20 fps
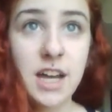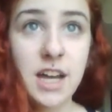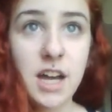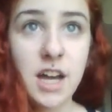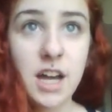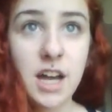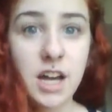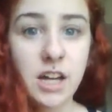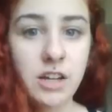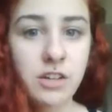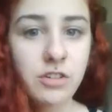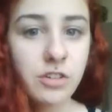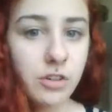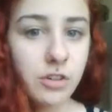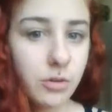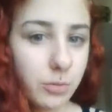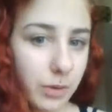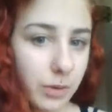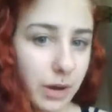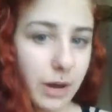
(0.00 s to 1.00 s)

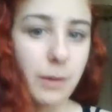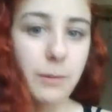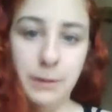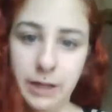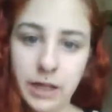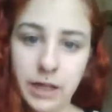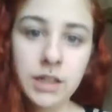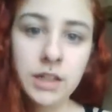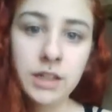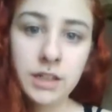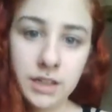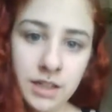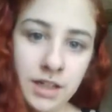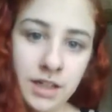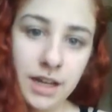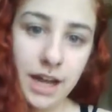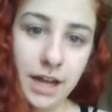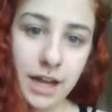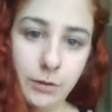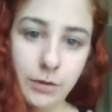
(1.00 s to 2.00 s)
underwhelming,
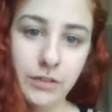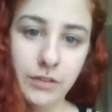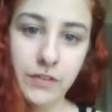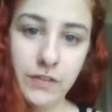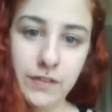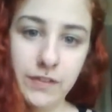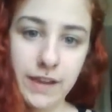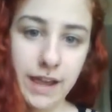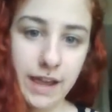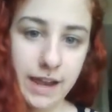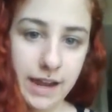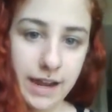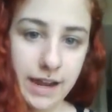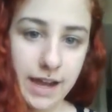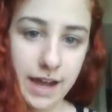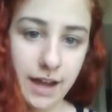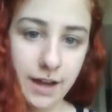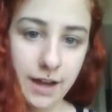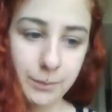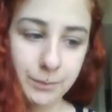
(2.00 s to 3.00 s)
I would say,
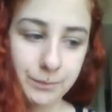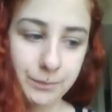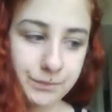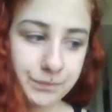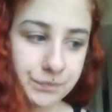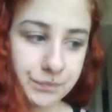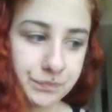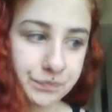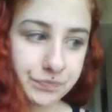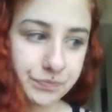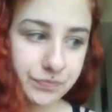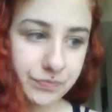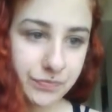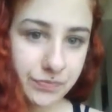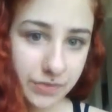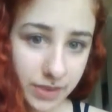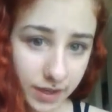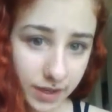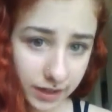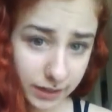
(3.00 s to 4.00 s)

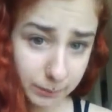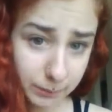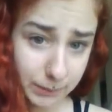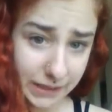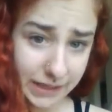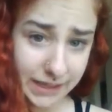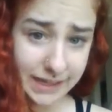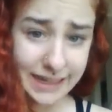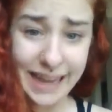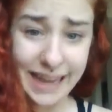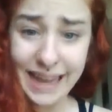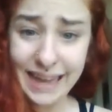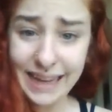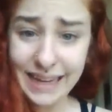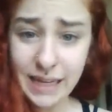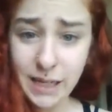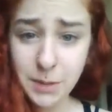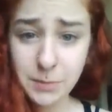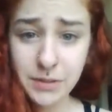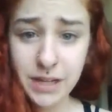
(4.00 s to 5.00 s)
being at
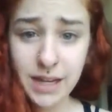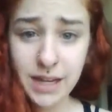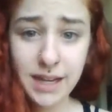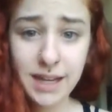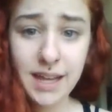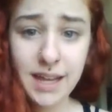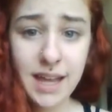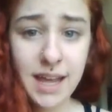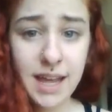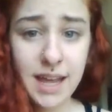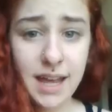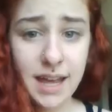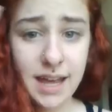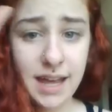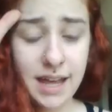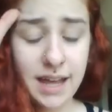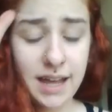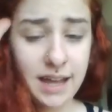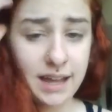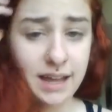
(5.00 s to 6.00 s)
AMDA.
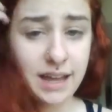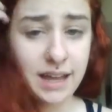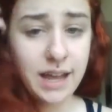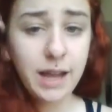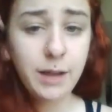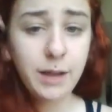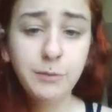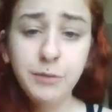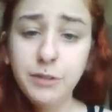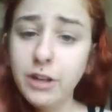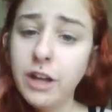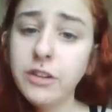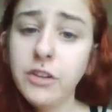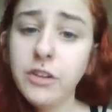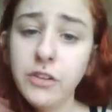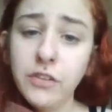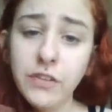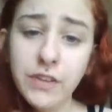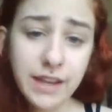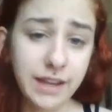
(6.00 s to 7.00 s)
I'm not
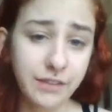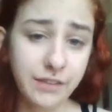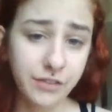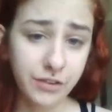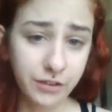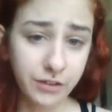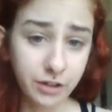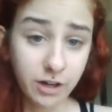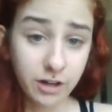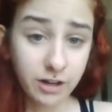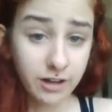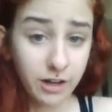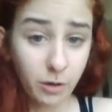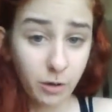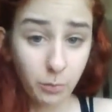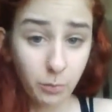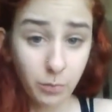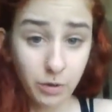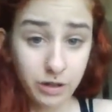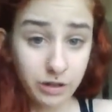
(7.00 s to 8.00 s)
to say it's not a
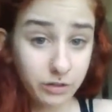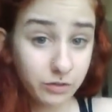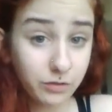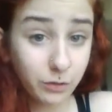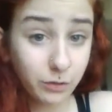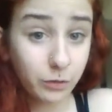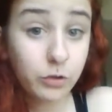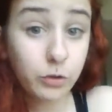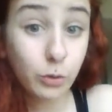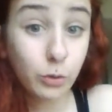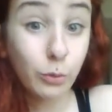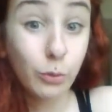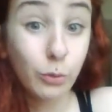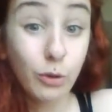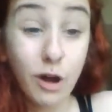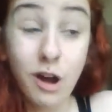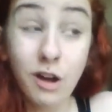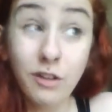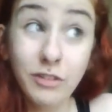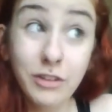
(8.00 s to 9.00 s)
wonderful school.
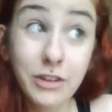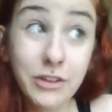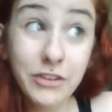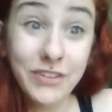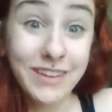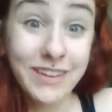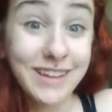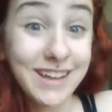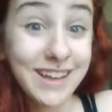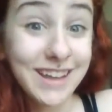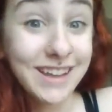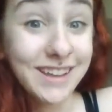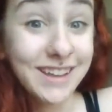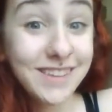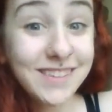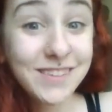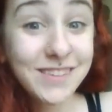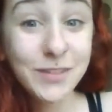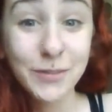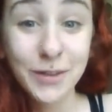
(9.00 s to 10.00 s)
Obviously
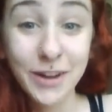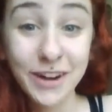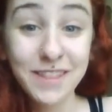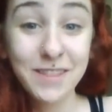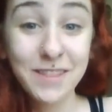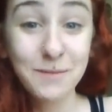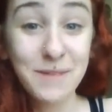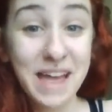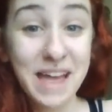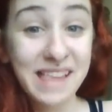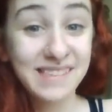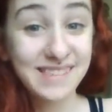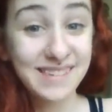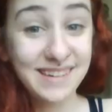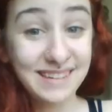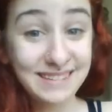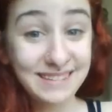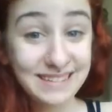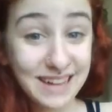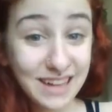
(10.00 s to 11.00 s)
it's one of the best
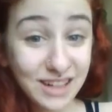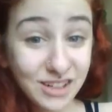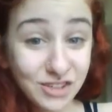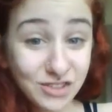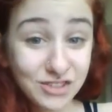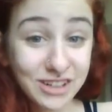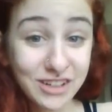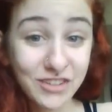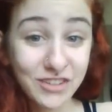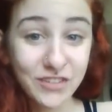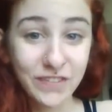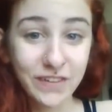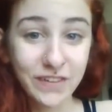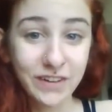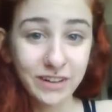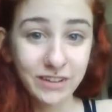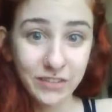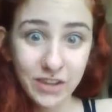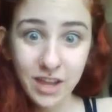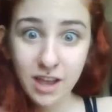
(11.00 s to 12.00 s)
in the country as far
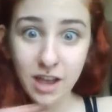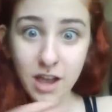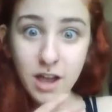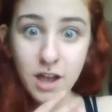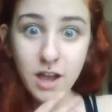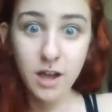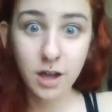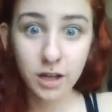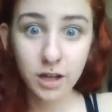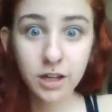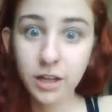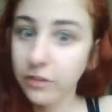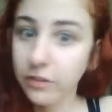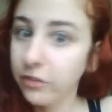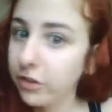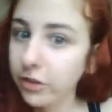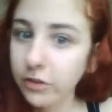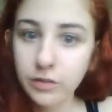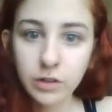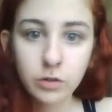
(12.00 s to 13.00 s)
as
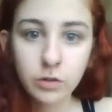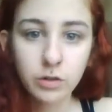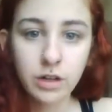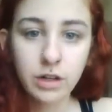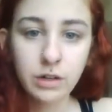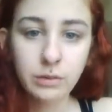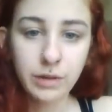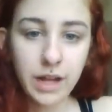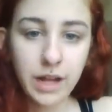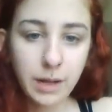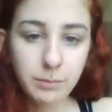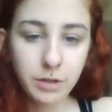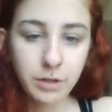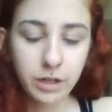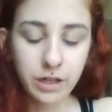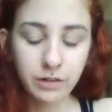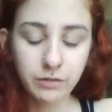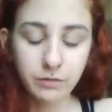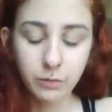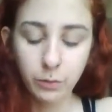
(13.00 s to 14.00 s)
conservatory and what I'm
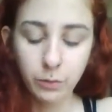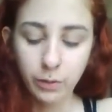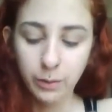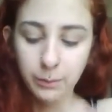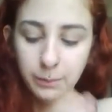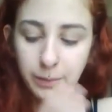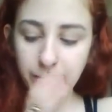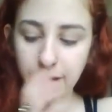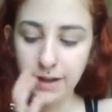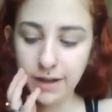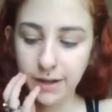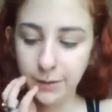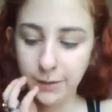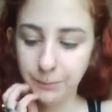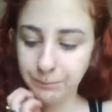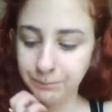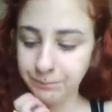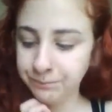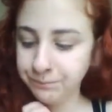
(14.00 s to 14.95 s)
looking for, but it